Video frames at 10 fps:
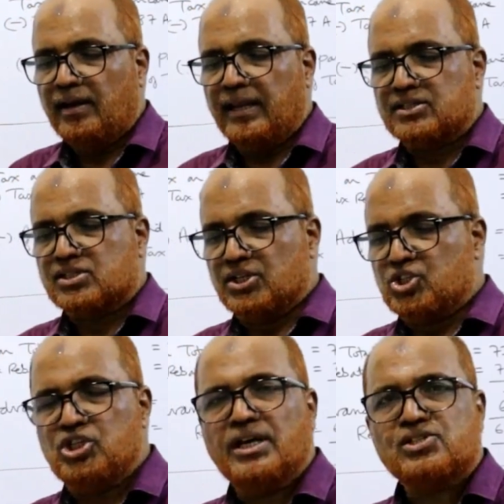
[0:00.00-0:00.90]
Next,
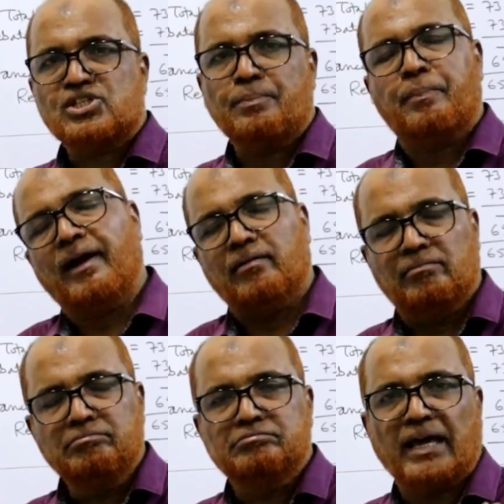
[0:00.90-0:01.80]
GST
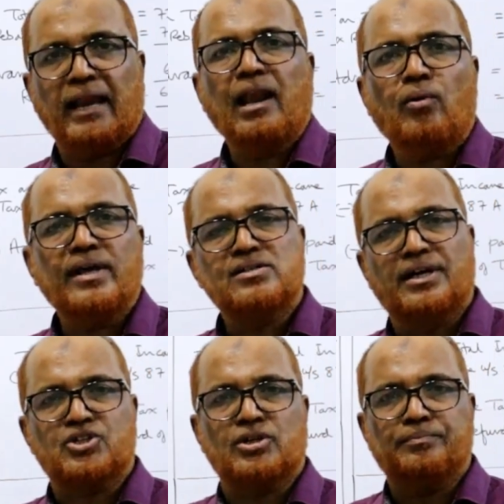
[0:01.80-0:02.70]
paid, allowed as
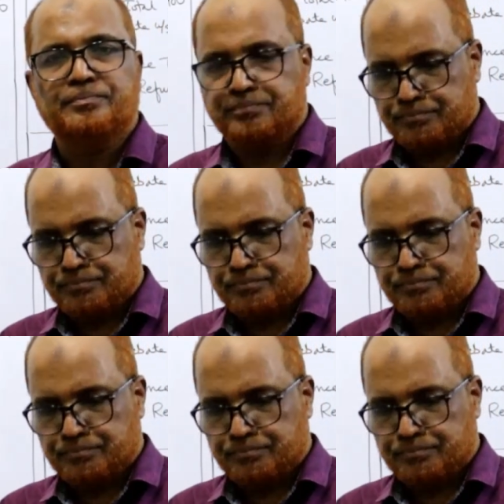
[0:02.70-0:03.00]
deduction.